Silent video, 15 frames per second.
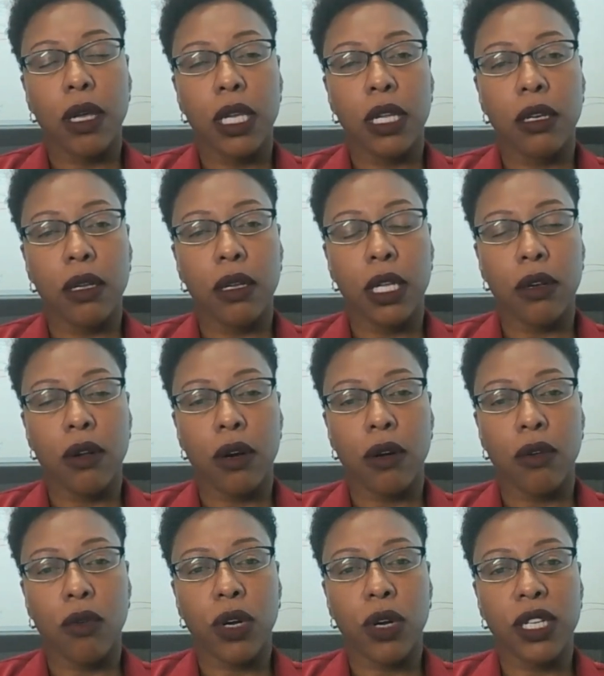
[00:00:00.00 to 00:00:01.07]
in
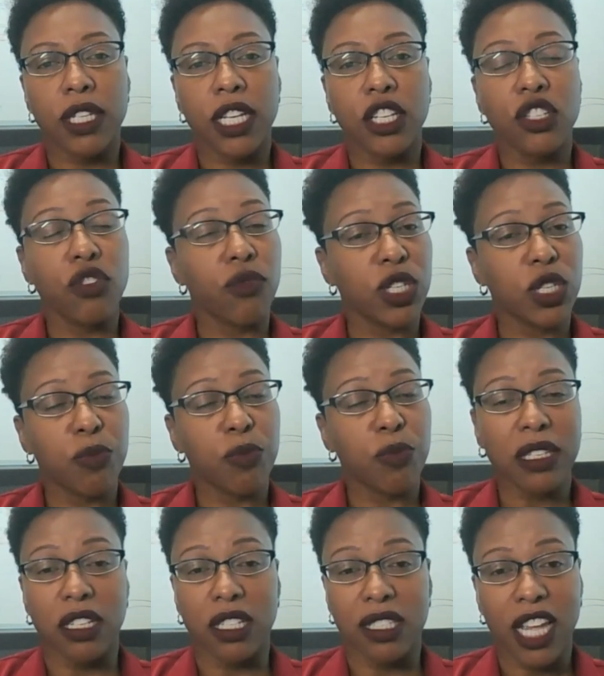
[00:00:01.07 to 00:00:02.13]
our organization,
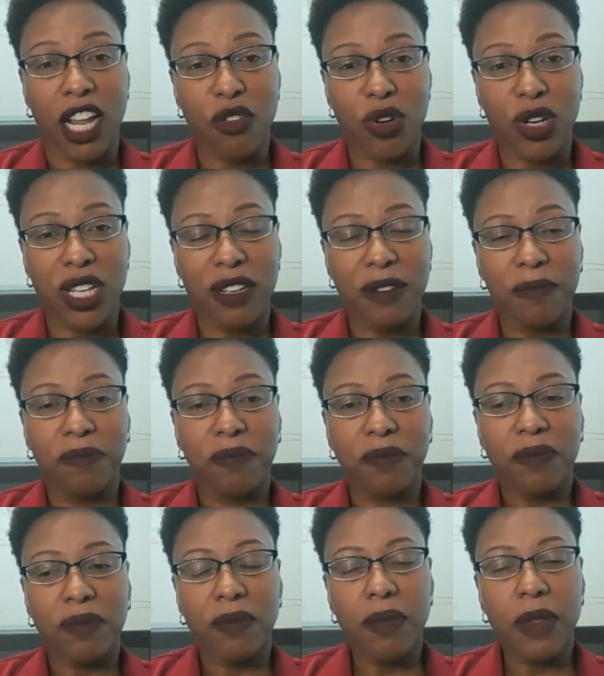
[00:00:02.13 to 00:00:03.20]
respect and integrity.
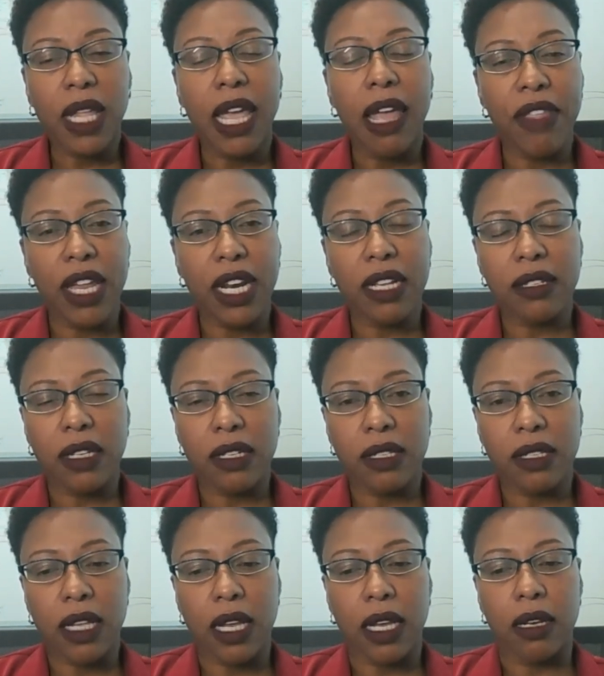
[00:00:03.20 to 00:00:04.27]
And then, as I
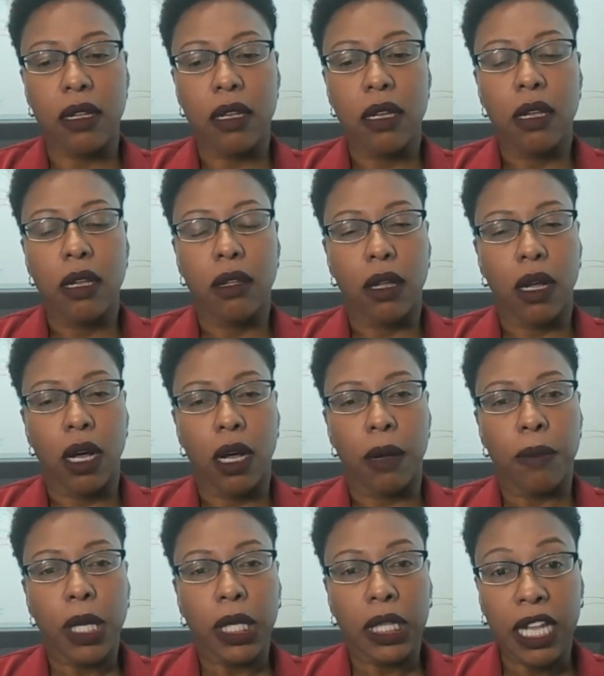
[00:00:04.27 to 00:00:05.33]
said,
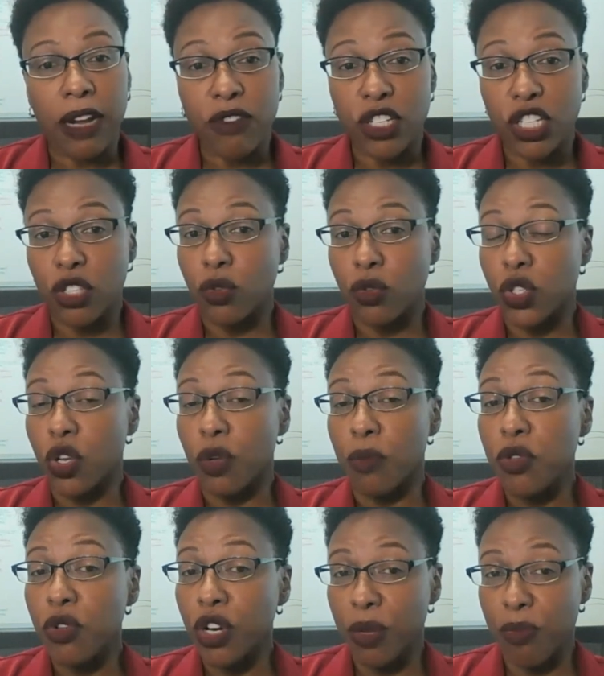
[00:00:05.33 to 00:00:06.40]
leveraging those
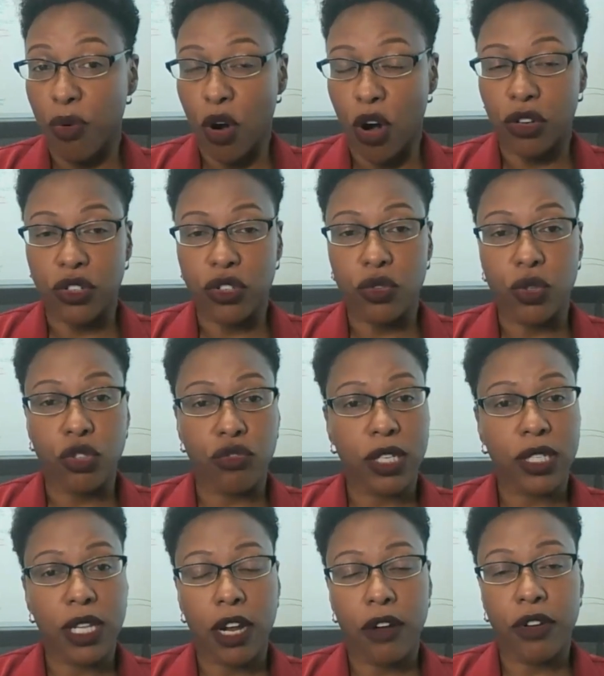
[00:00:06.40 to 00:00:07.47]
community partners to
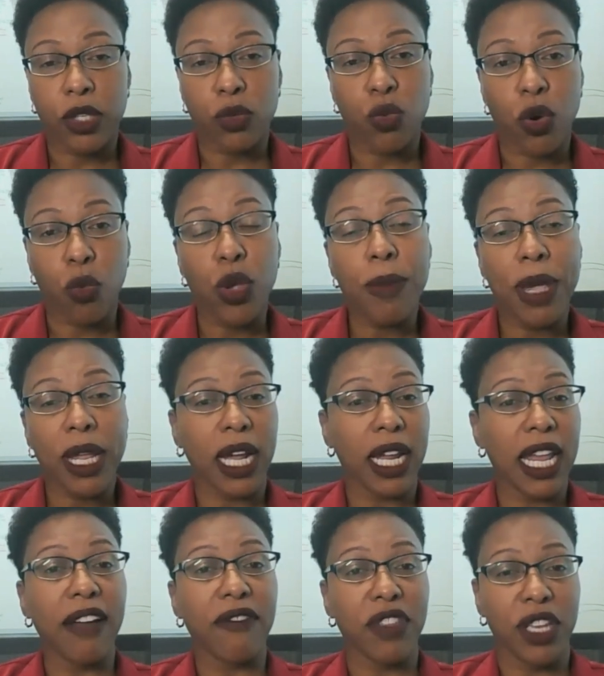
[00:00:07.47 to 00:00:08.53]
address areas where we may not
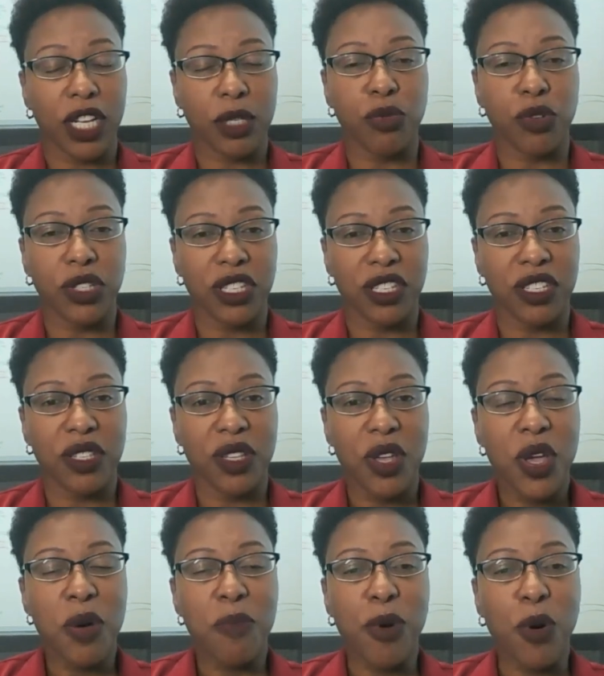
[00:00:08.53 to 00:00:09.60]
have the expertise,
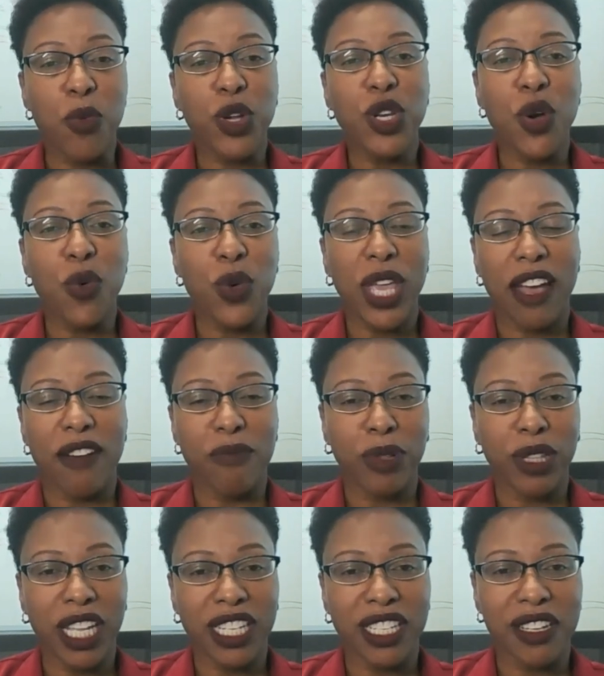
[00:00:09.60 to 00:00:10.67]
but we know we have
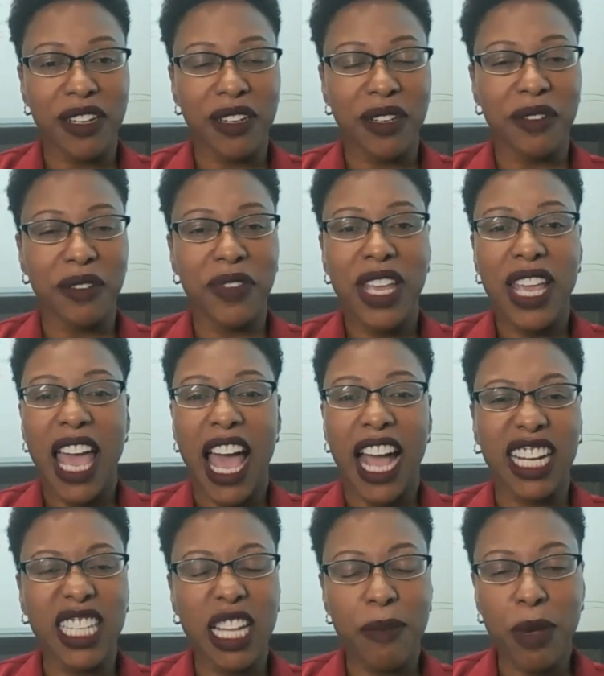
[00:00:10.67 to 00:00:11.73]
plenty of
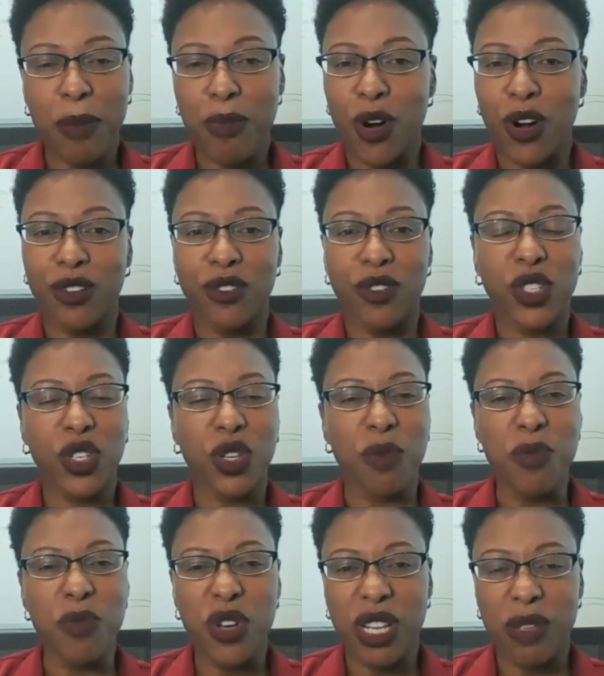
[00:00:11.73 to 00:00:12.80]
academic partners,
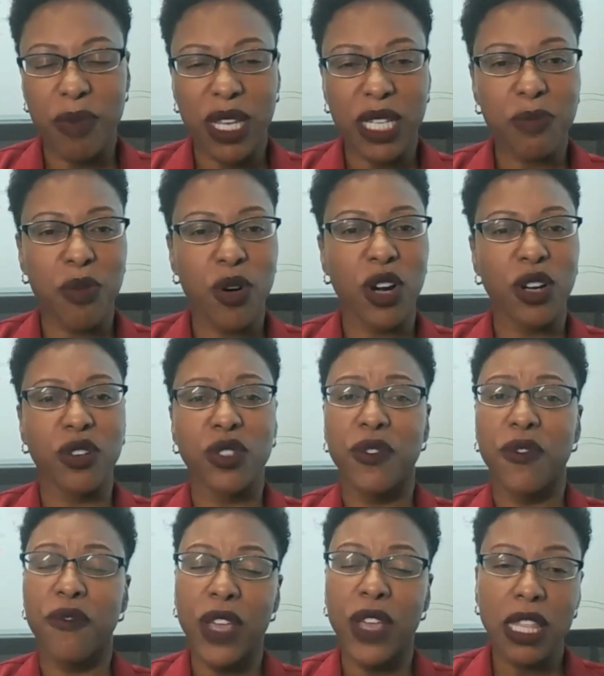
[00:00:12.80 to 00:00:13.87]
community-based
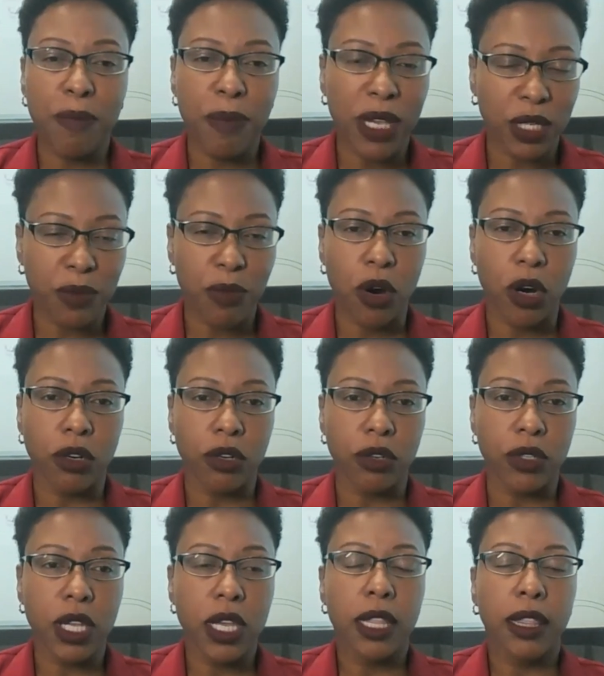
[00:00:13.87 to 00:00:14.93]
partners, faith-based
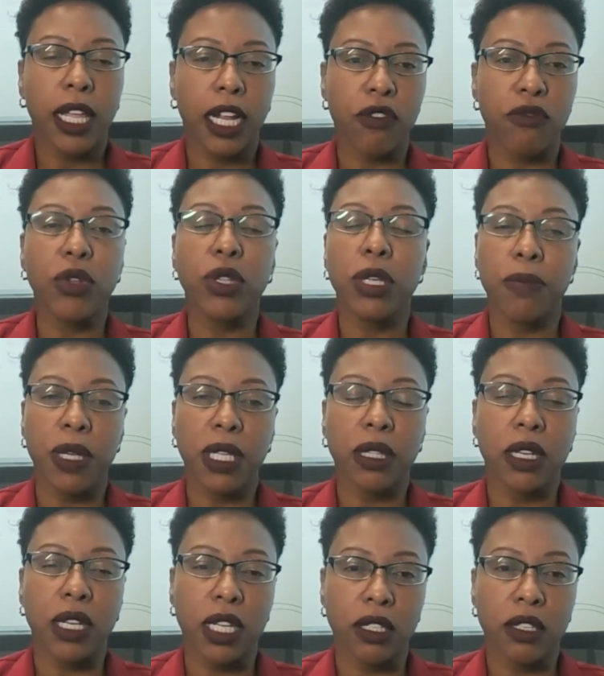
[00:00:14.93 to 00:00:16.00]
partners that can really meet
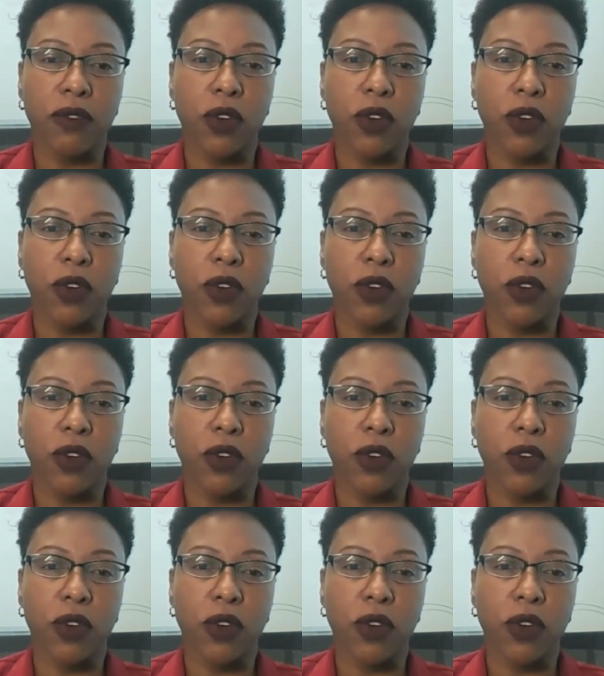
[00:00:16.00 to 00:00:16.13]
the needs